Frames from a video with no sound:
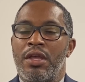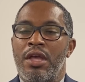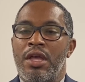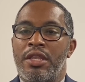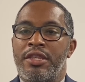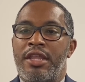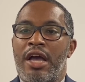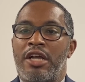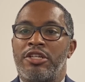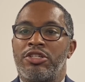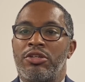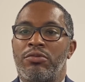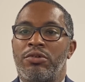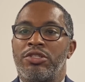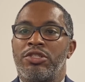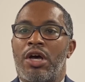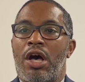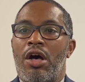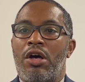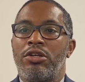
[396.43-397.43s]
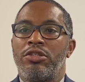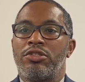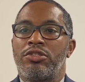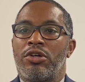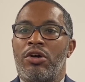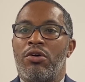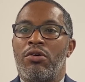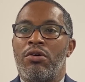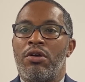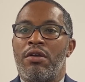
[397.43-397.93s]
Naja was
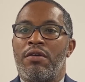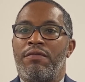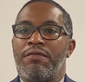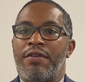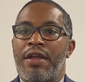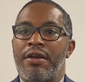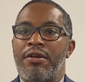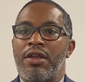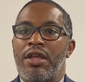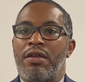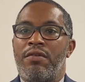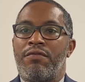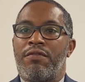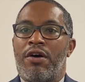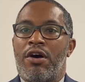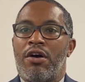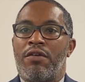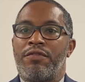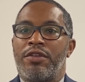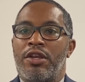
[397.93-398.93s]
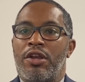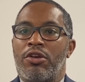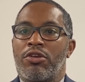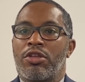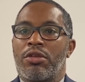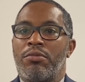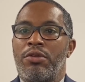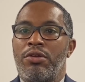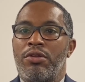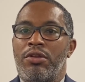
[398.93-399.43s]
also very involved in her
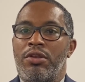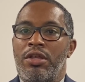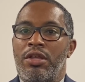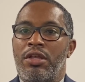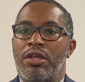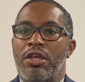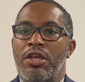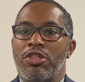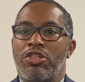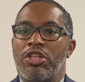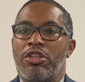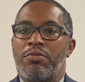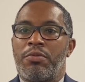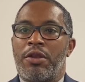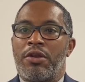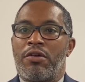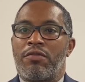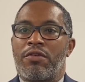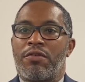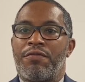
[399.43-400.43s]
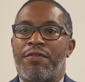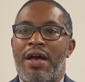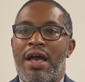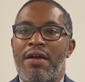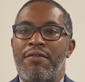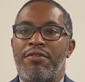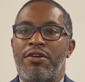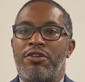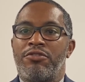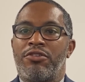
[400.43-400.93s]
community. She spent over
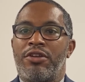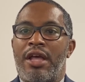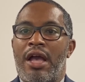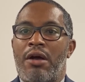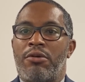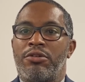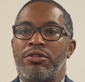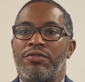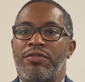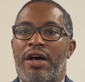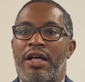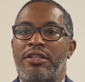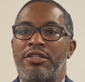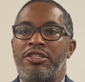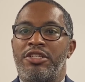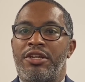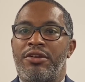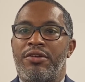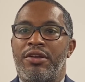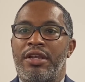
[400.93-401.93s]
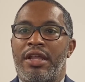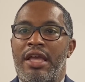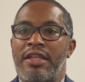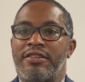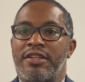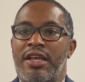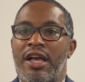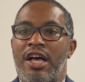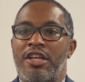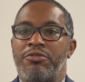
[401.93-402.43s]
500 hours volunteering as
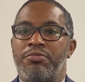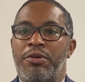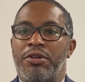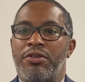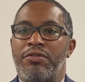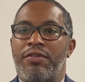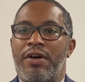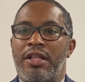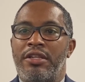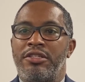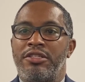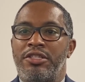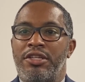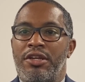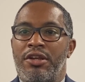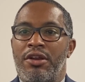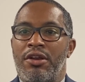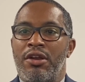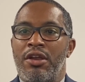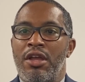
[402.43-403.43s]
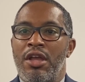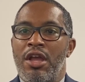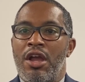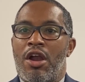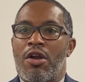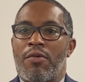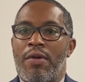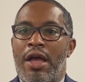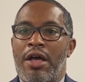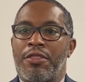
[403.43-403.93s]
a hospital volunteer,
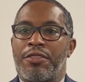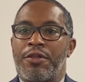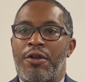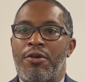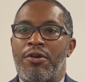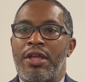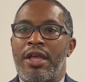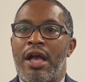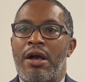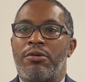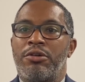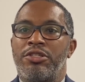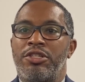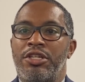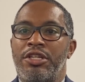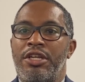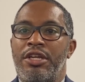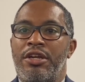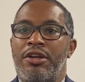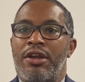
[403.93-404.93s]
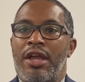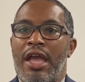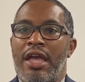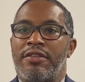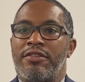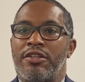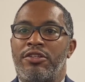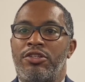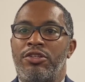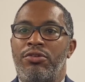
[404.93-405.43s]
around 30 hours a year
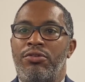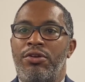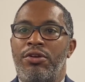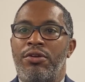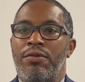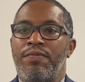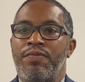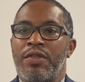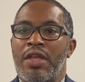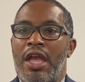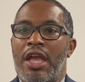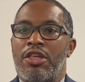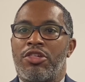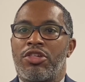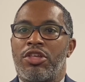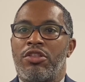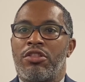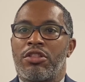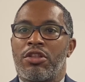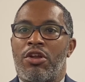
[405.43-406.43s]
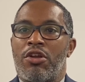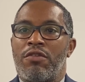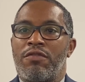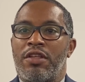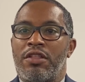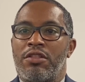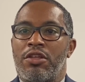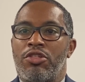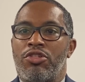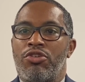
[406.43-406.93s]
as a tutor, and she served
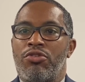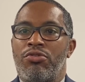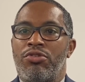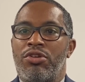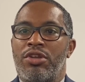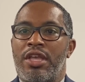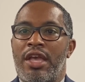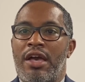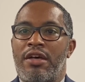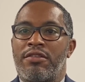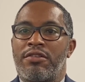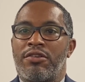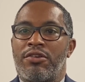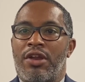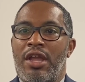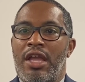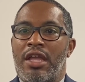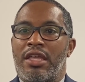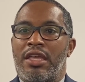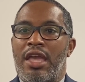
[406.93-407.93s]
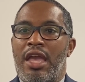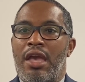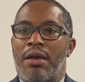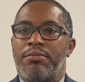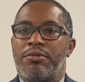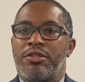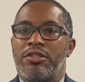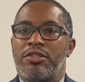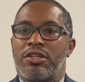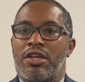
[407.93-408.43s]
as a junior counselor at
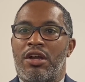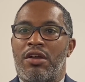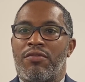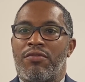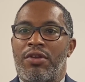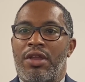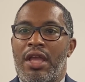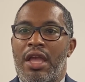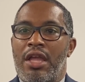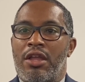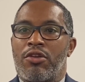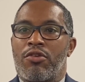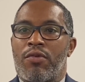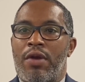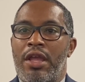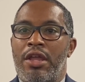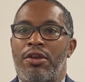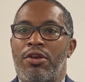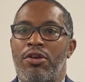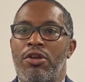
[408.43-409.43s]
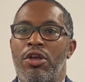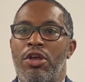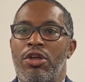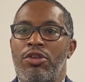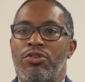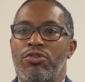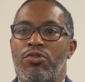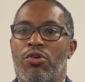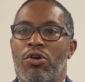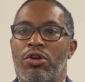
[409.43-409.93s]
Camp Discovery and Greater
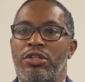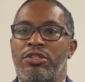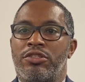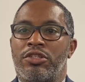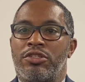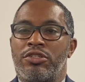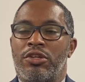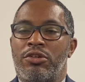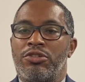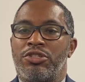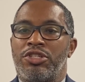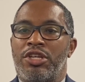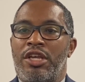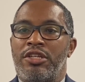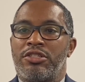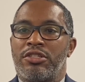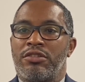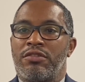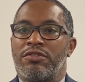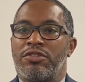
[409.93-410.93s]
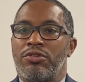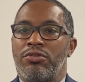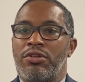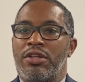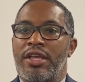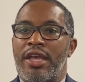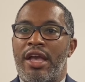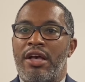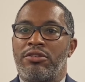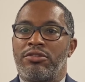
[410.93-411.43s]
New Orleans Association of
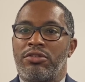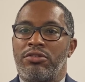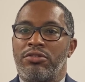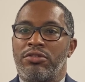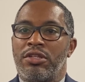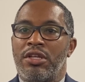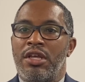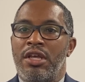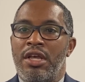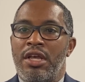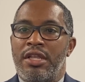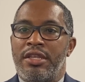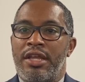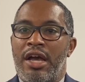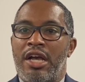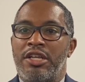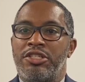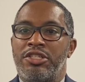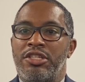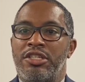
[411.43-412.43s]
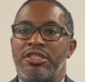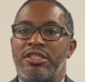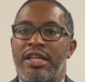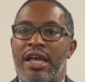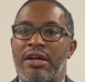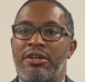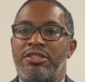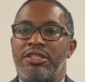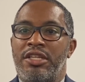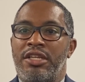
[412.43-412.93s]
Student Councils. Naja is
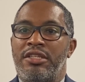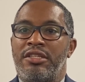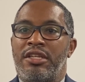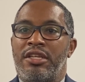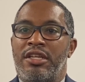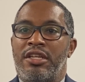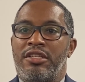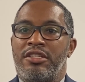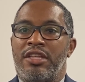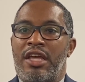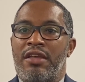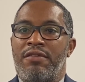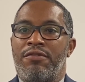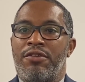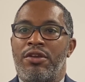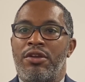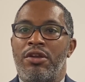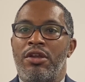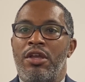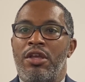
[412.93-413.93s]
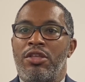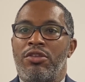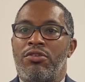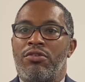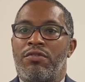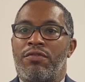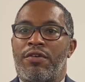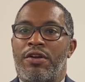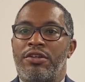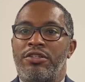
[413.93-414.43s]
now attending Xavier
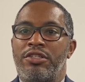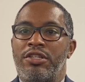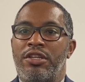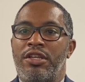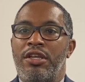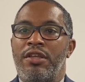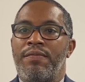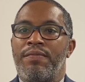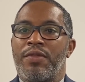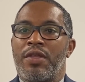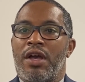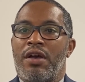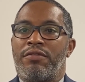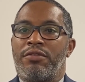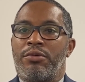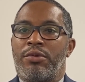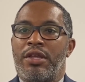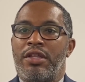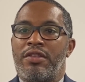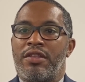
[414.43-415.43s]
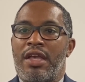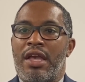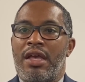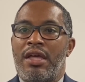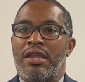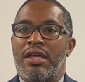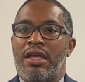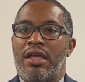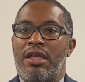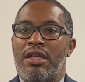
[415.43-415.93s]
University of
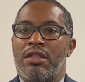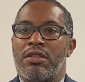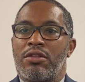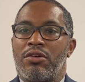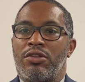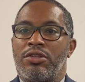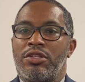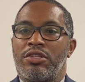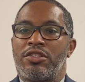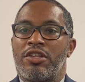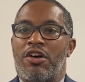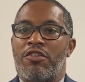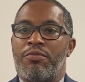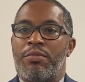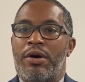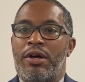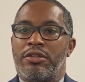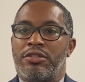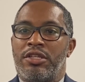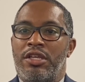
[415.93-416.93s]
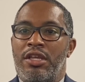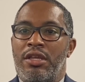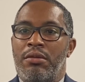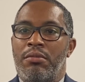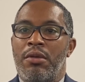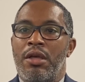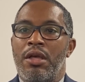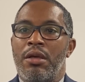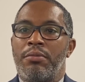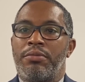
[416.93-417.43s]
Louisiana, is on the softball
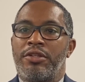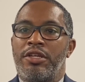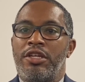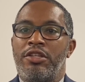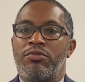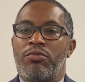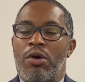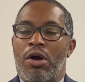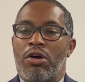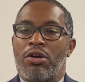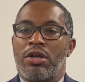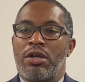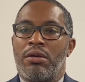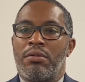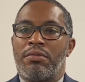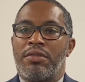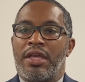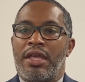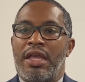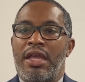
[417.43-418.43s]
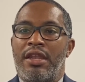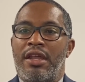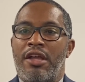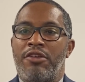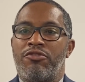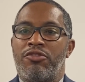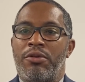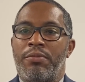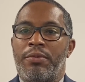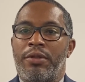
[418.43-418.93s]
team. Please welcome the
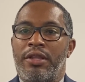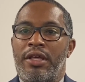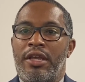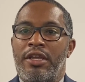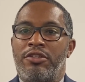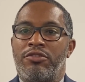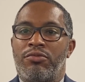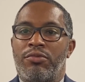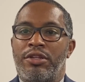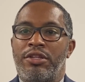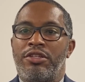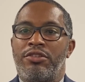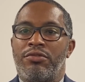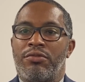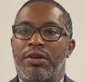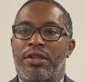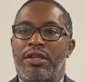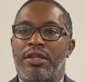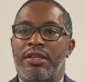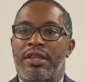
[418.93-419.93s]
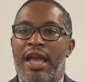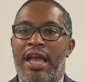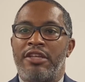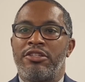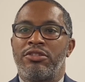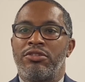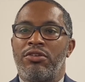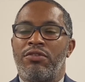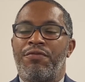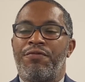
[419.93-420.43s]
NIAAA 2020
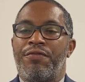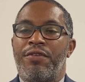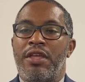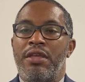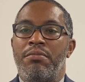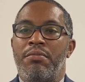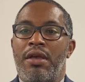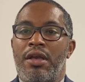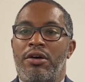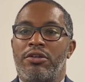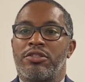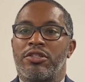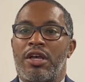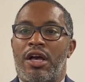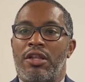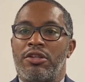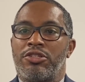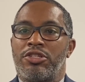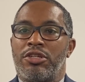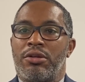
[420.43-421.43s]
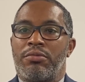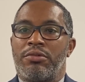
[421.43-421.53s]
National Female Scholarship